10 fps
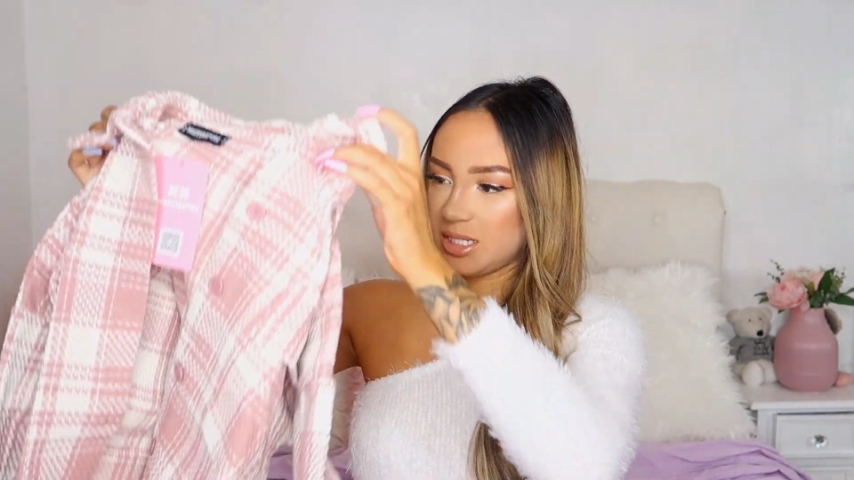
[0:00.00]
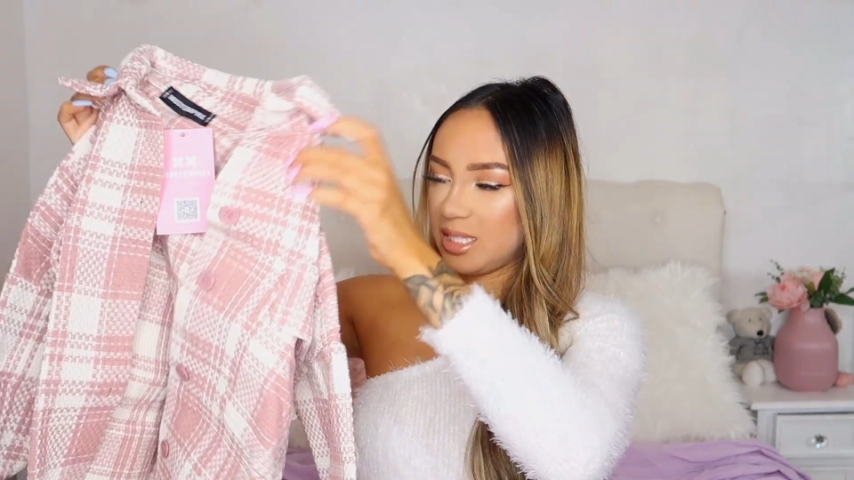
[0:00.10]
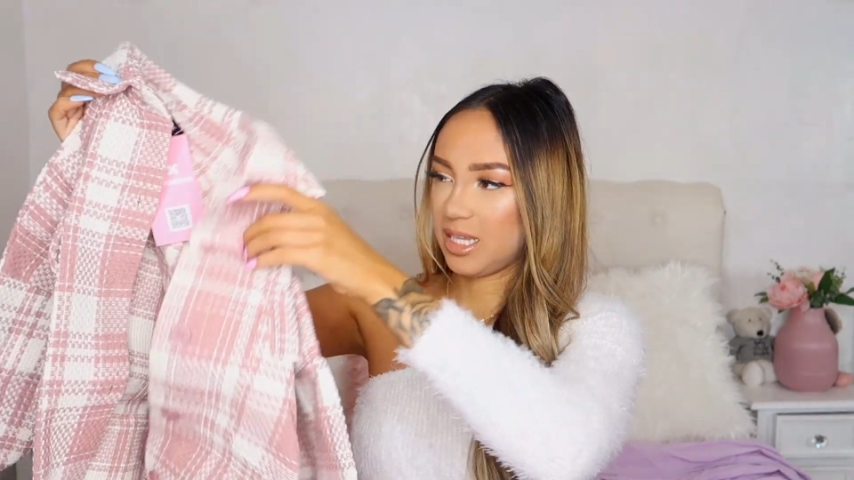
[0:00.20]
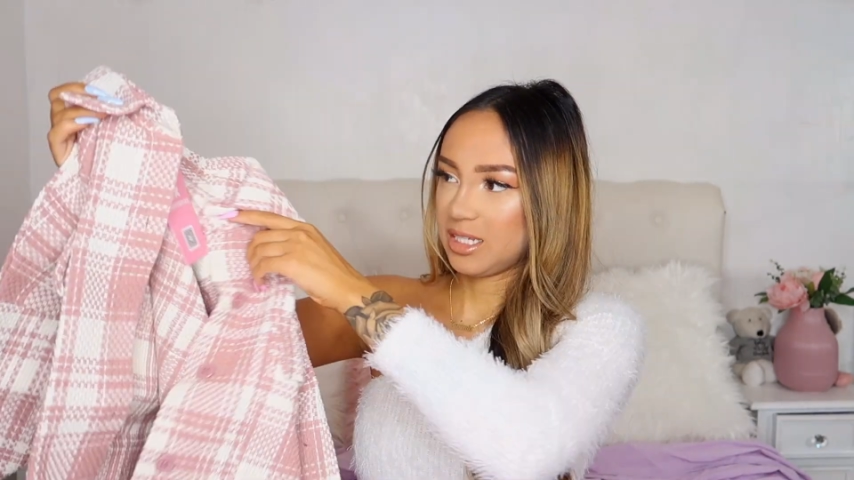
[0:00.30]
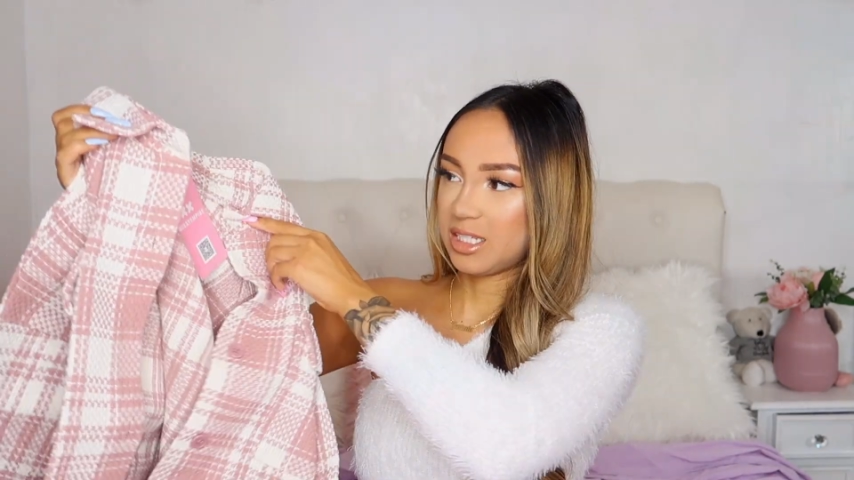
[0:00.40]
is
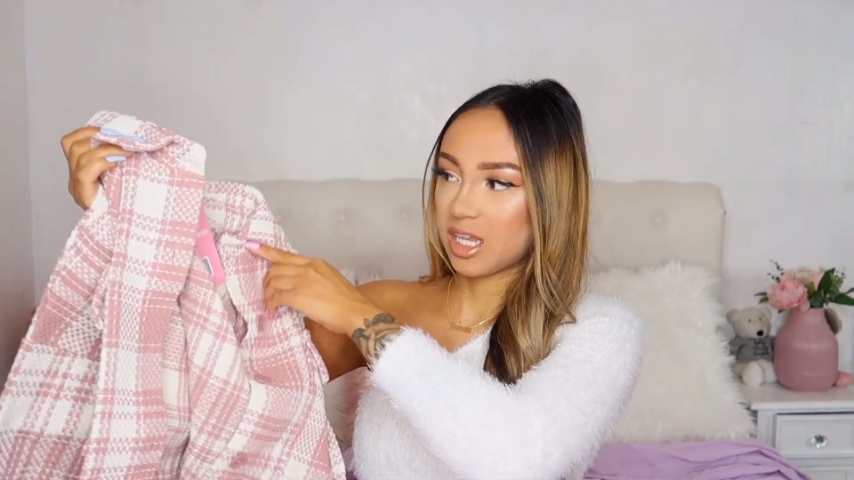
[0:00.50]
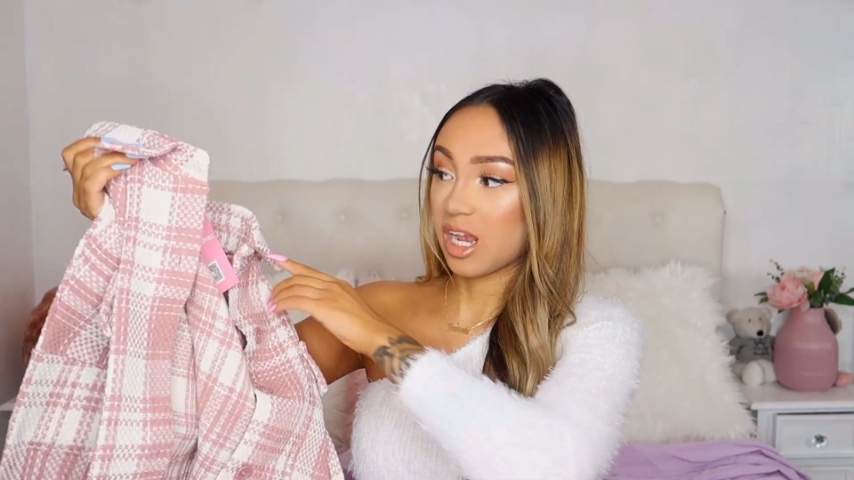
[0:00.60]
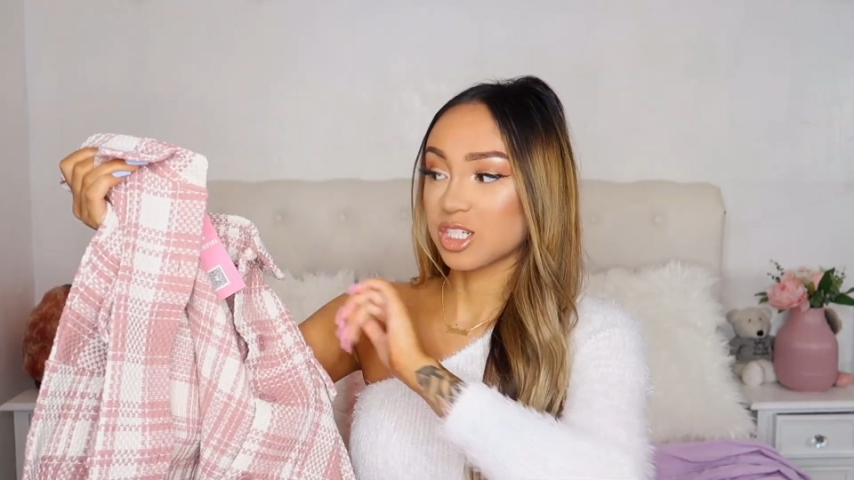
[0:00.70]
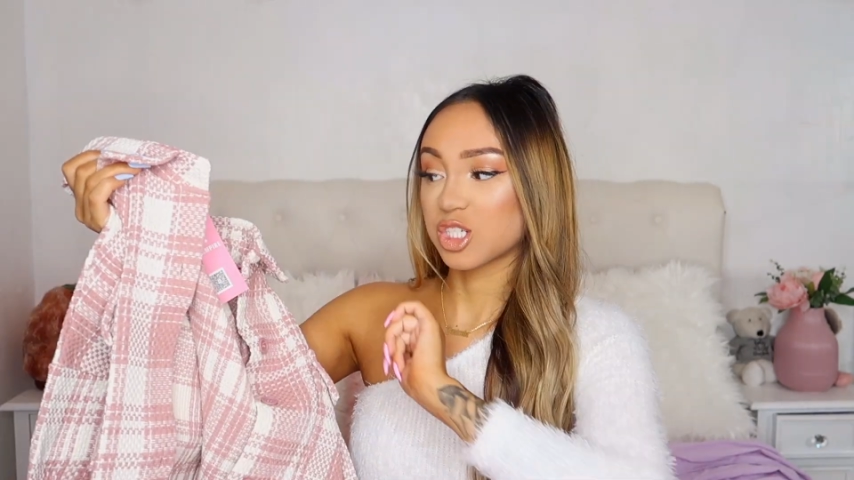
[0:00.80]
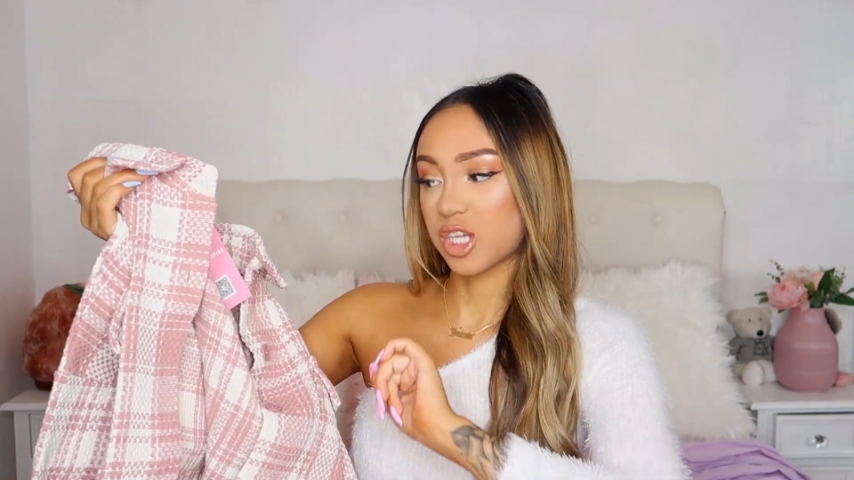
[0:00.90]
this
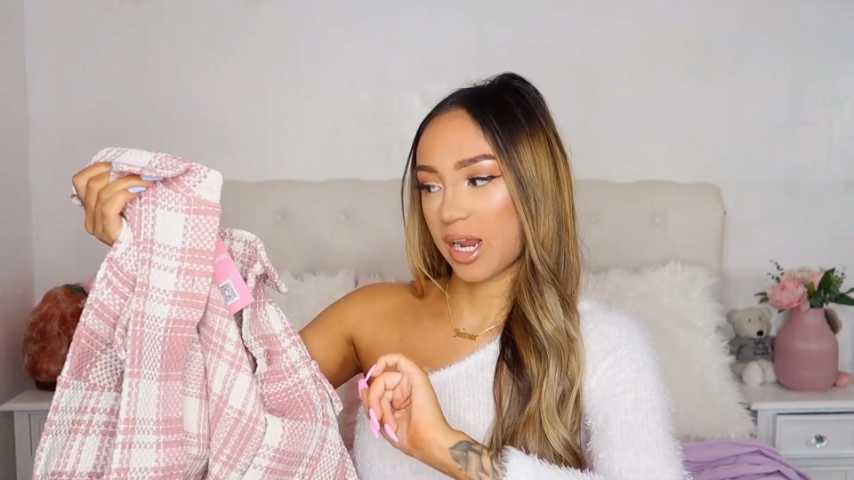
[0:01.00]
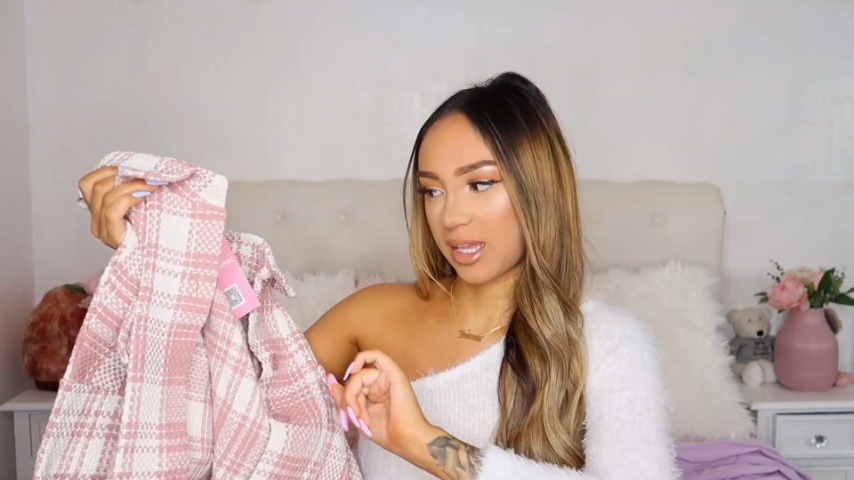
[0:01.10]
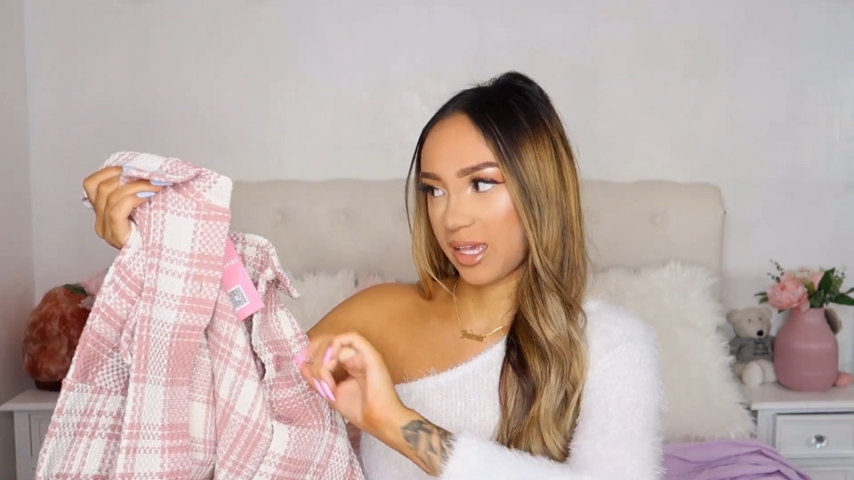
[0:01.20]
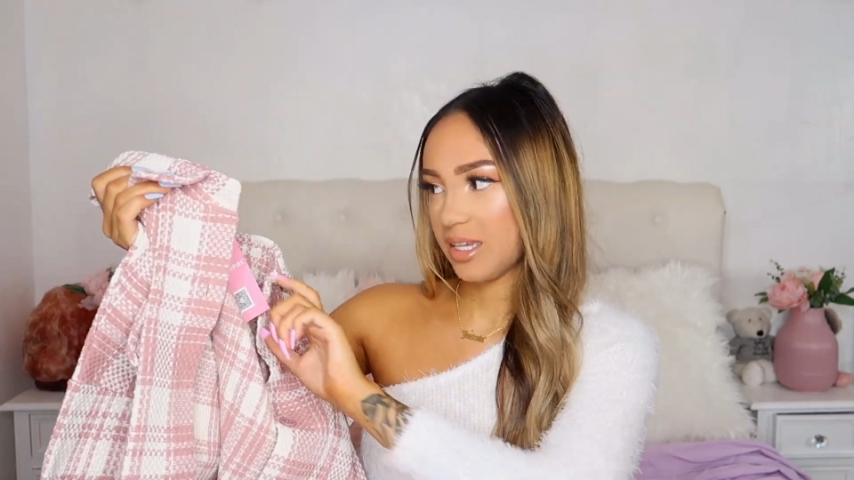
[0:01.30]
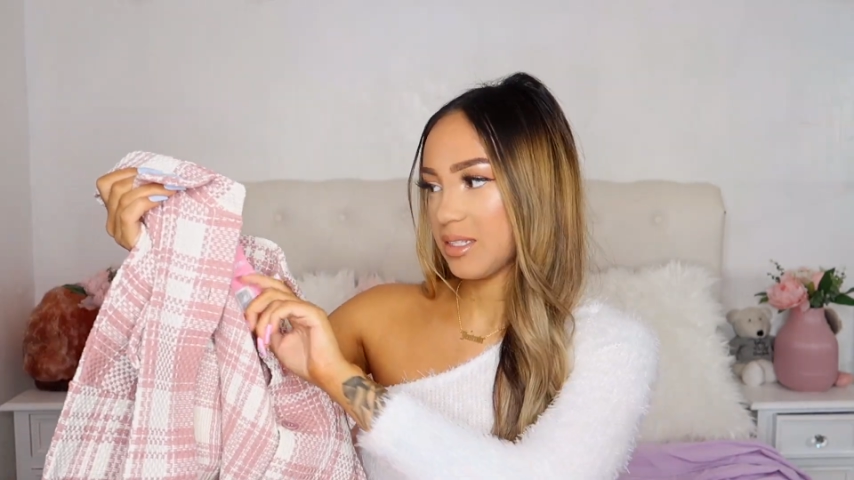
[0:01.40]

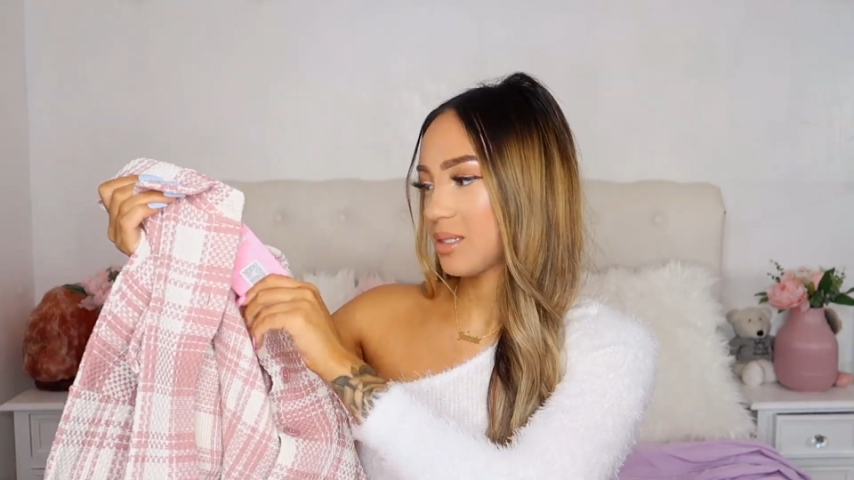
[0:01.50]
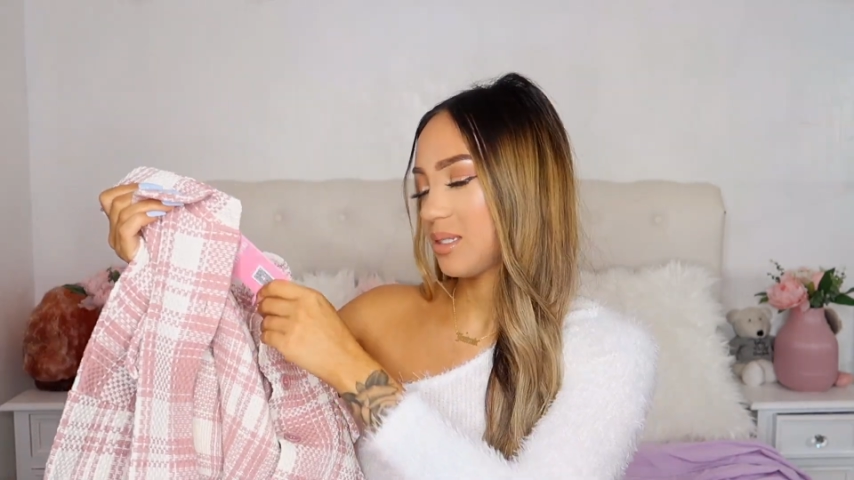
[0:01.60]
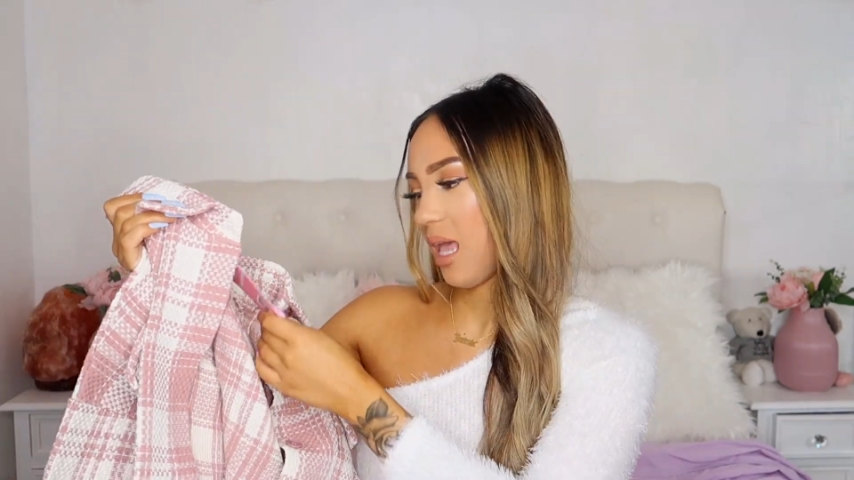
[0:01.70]
Shacket,